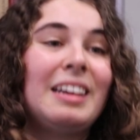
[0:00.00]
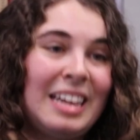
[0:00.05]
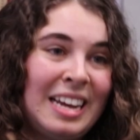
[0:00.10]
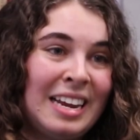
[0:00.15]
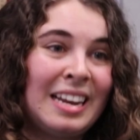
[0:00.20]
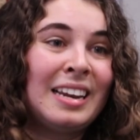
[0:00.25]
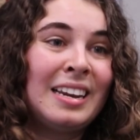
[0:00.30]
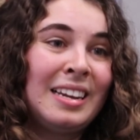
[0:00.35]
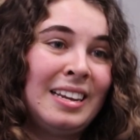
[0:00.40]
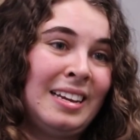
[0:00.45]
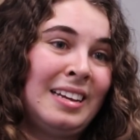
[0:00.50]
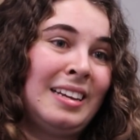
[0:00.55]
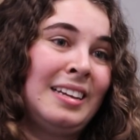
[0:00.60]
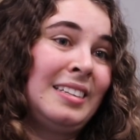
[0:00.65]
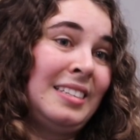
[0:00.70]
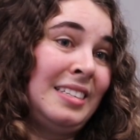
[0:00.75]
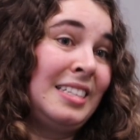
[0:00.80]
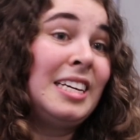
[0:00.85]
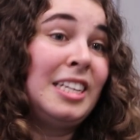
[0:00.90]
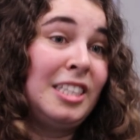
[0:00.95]
in
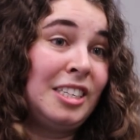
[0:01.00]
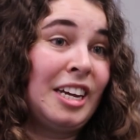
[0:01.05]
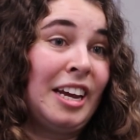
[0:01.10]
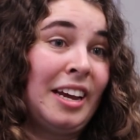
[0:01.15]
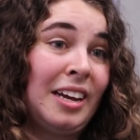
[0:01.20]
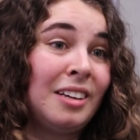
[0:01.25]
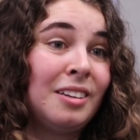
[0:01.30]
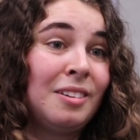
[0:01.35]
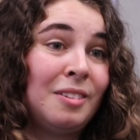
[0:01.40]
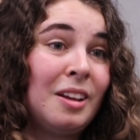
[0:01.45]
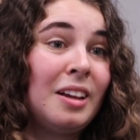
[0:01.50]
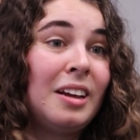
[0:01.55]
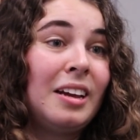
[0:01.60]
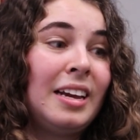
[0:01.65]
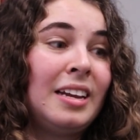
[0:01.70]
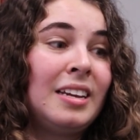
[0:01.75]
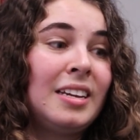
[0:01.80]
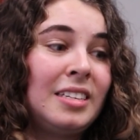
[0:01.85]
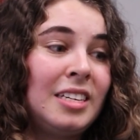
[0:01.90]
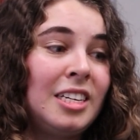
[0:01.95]
the teaching
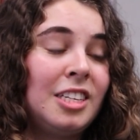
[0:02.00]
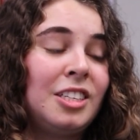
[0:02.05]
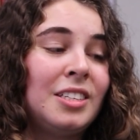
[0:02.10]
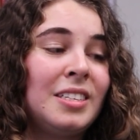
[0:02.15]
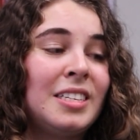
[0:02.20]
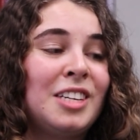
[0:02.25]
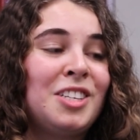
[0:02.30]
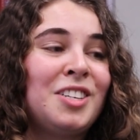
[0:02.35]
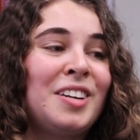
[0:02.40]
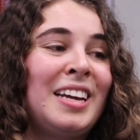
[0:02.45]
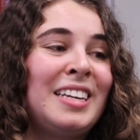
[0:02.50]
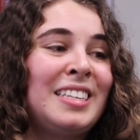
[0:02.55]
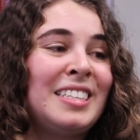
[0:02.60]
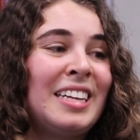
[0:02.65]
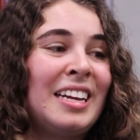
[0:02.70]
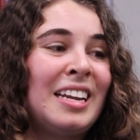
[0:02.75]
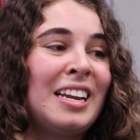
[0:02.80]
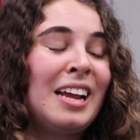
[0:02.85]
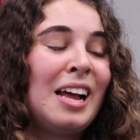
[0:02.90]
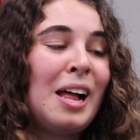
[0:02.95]

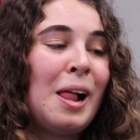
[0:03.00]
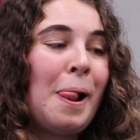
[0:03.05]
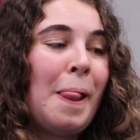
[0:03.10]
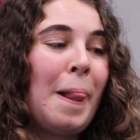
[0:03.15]
situation.